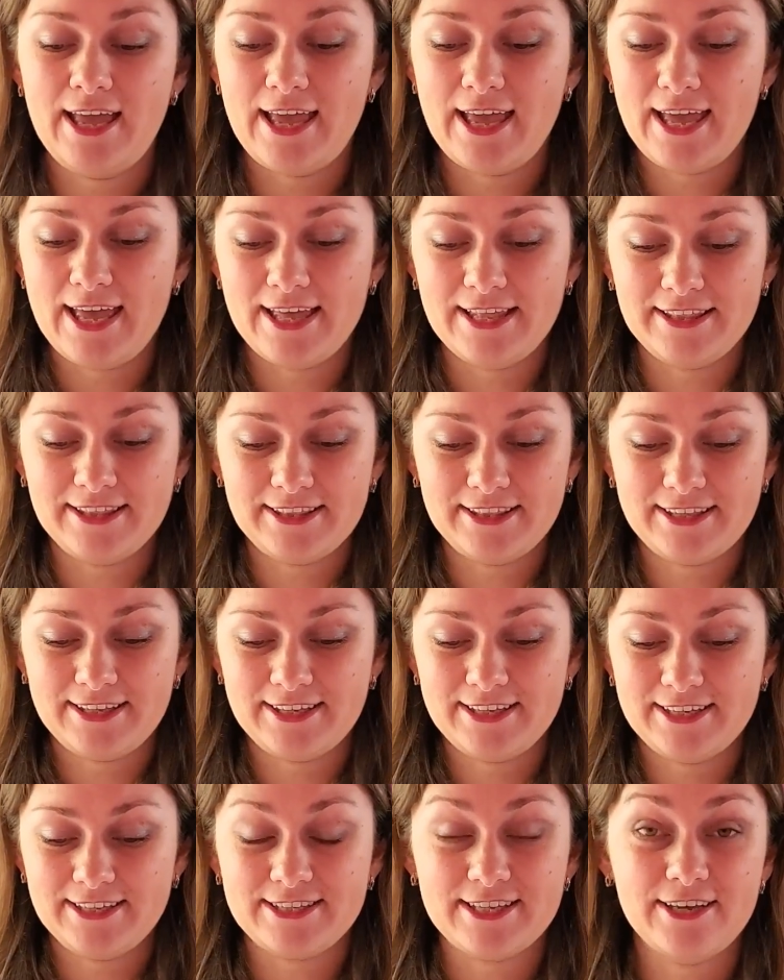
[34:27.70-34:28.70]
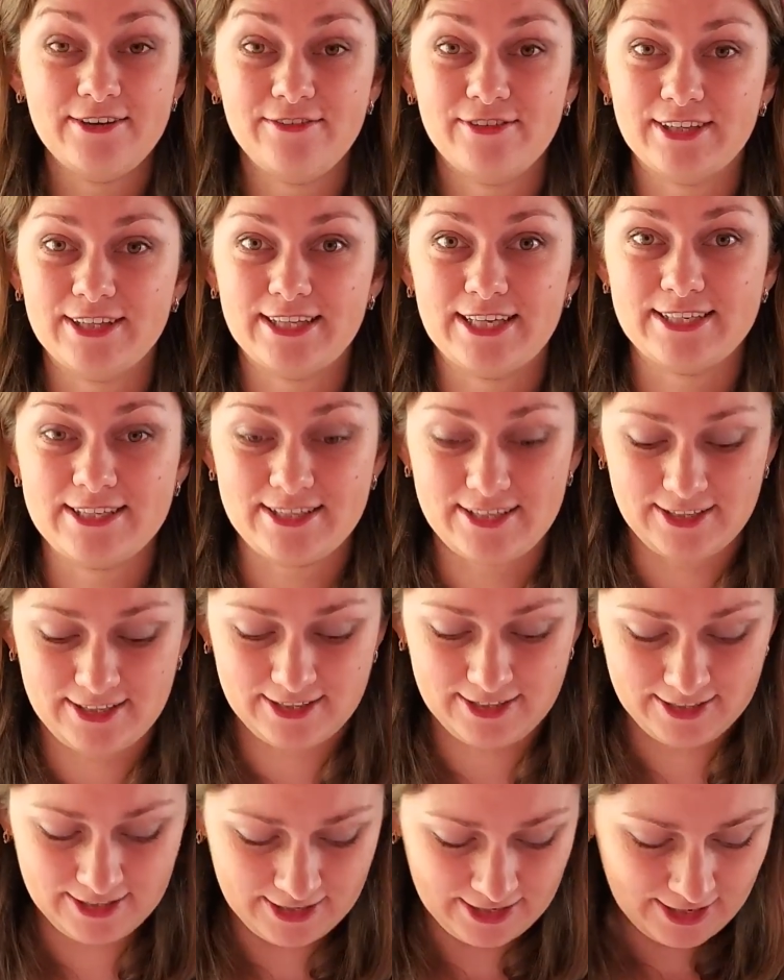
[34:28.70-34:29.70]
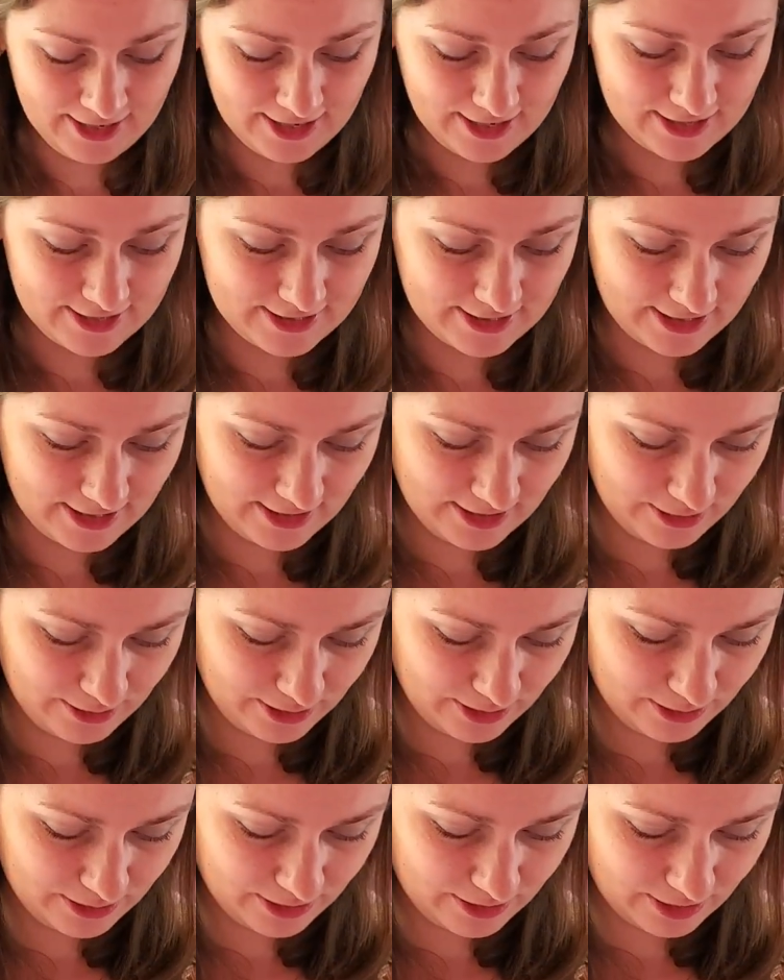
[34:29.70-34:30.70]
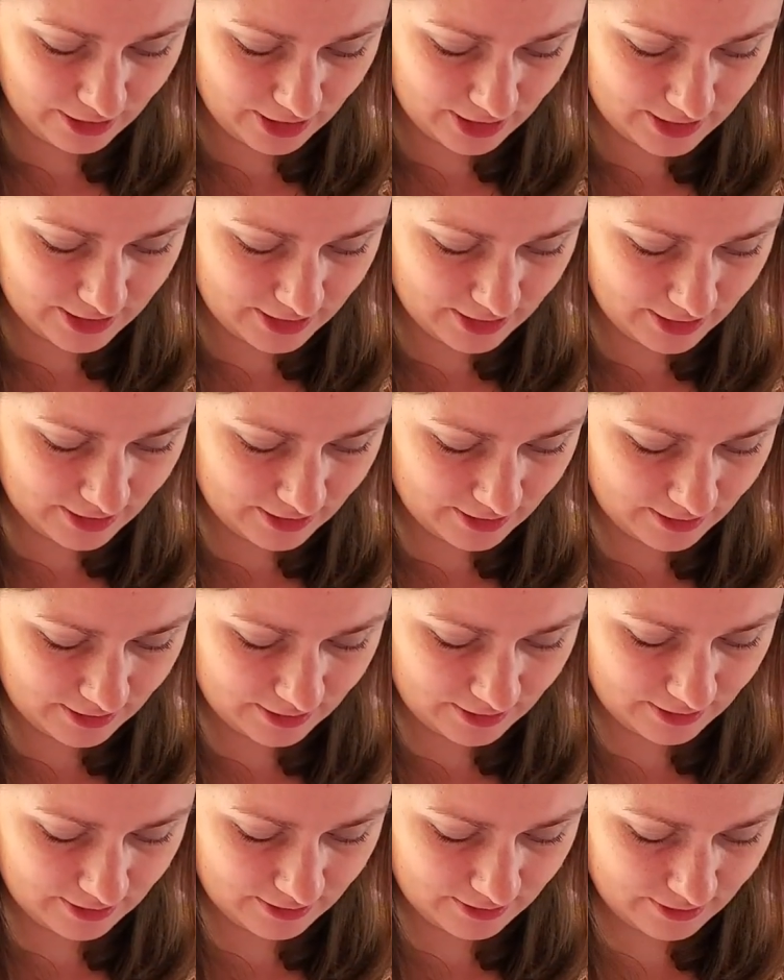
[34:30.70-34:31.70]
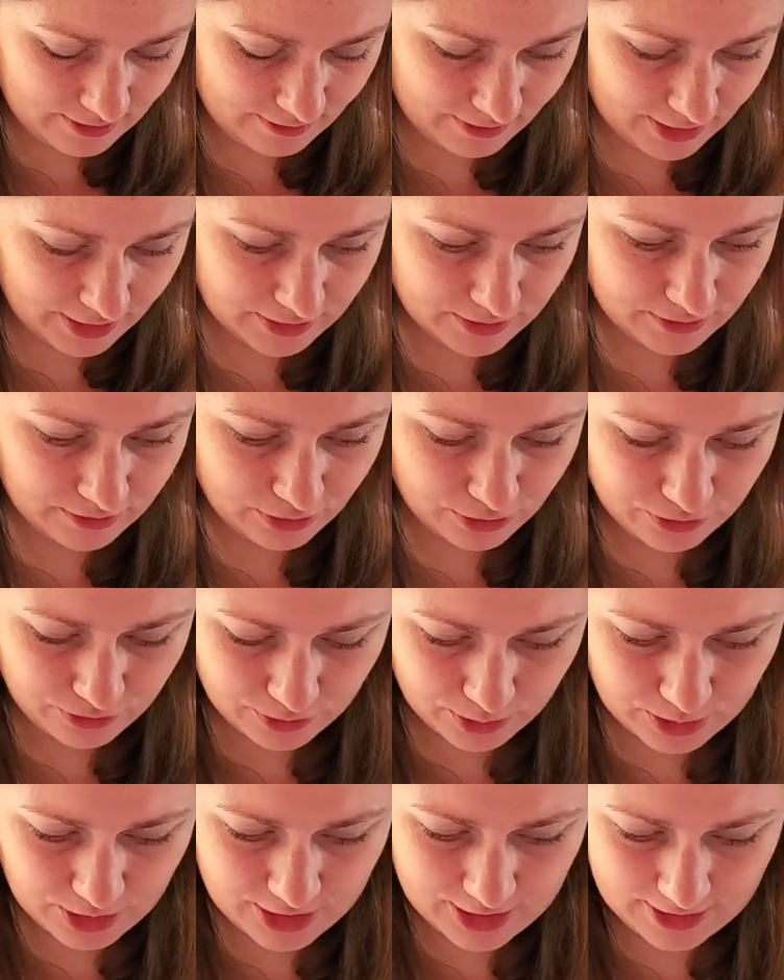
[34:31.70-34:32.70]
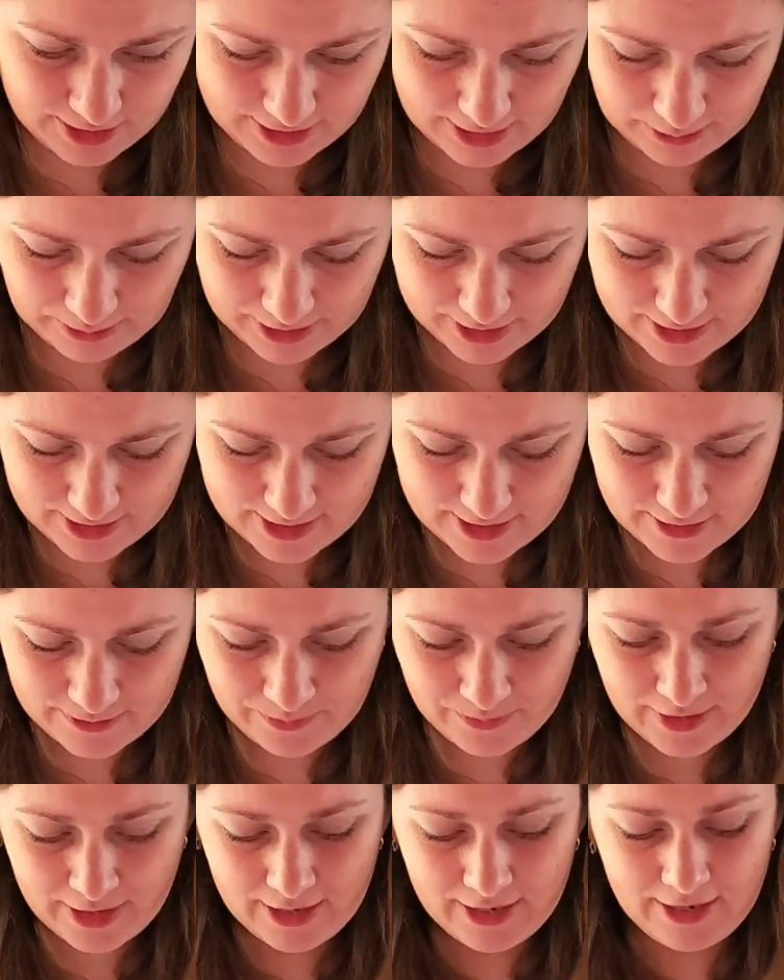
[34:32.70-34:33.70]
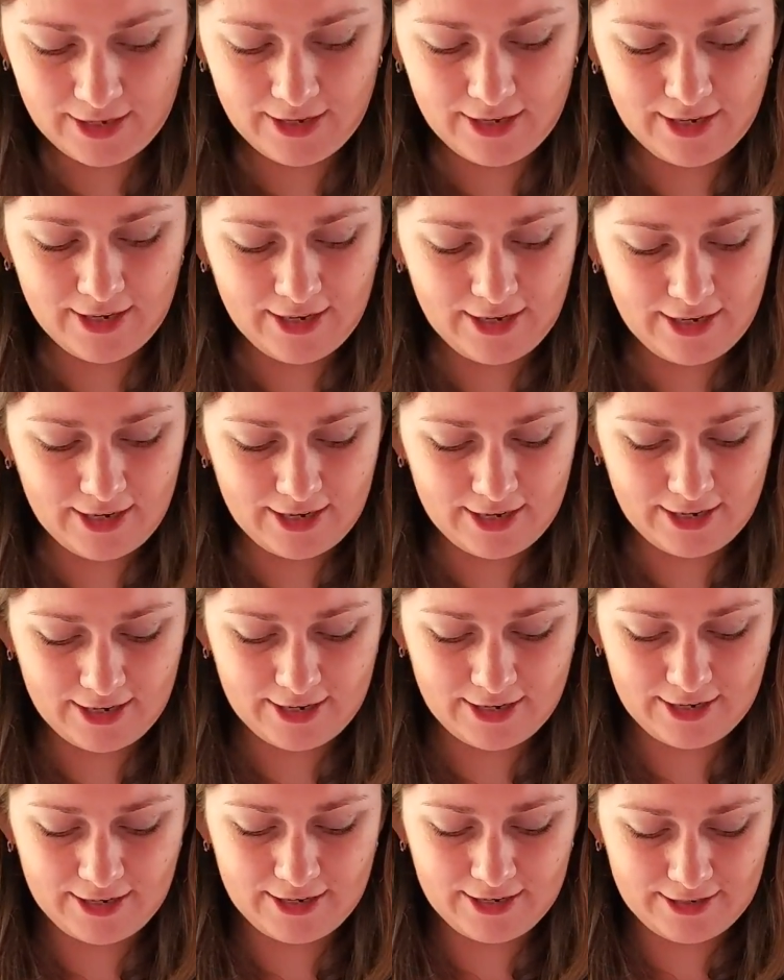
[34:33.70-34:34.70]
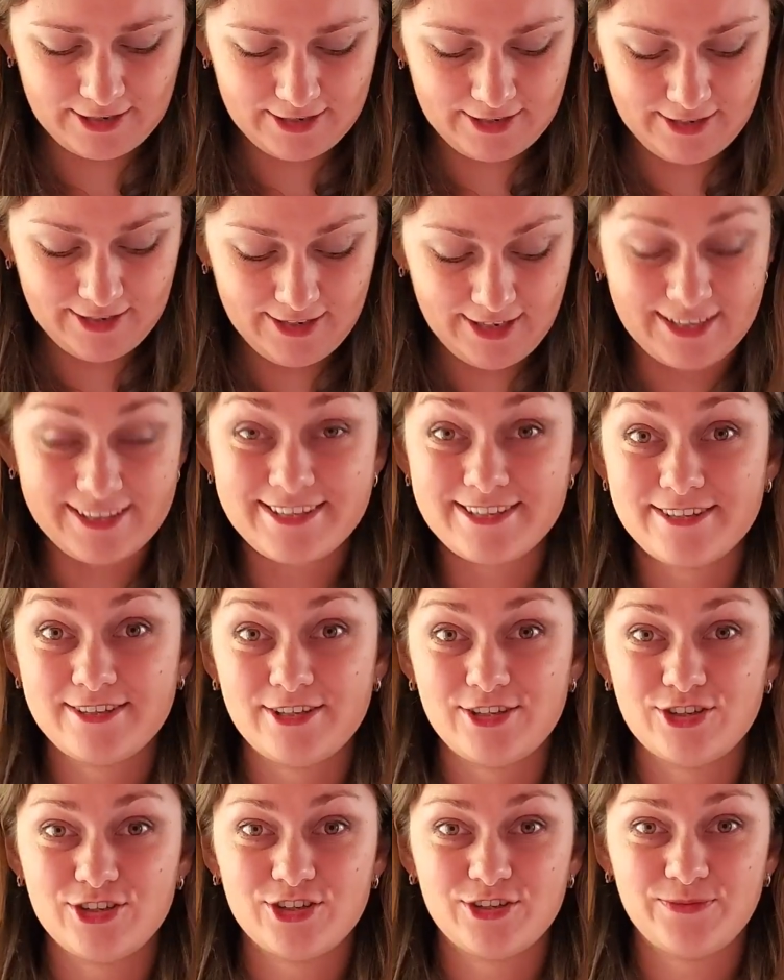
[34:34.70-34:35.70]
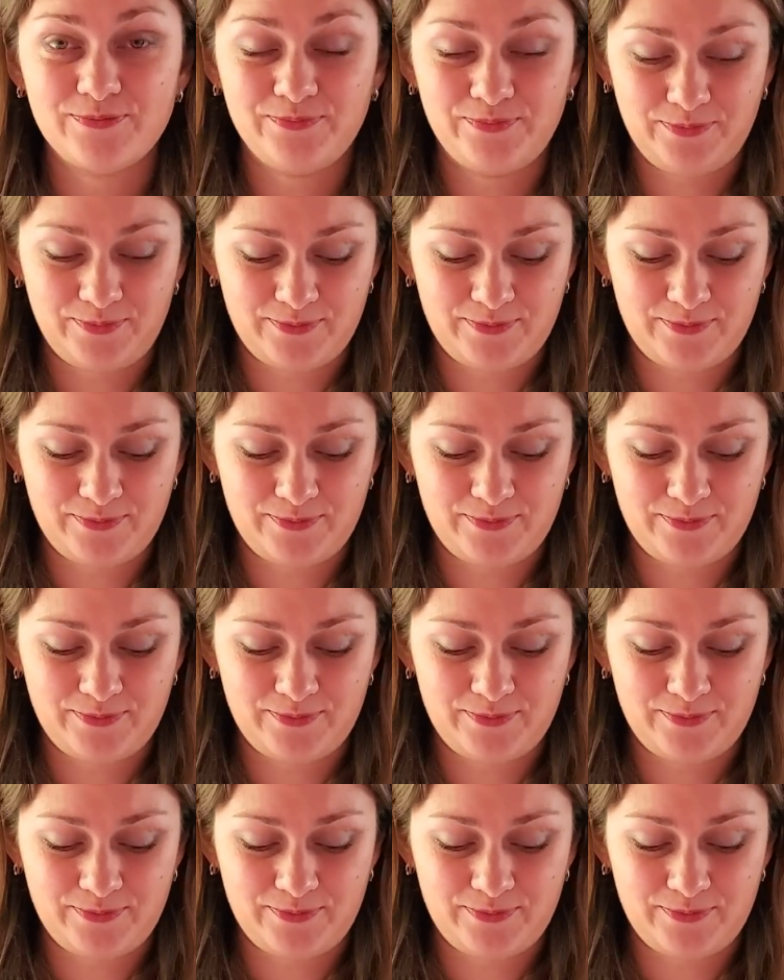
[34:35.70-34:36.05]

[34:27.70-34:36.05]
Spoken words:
and they're fantastic. They're, I think, 12 or 14 napkins, hand-stitched,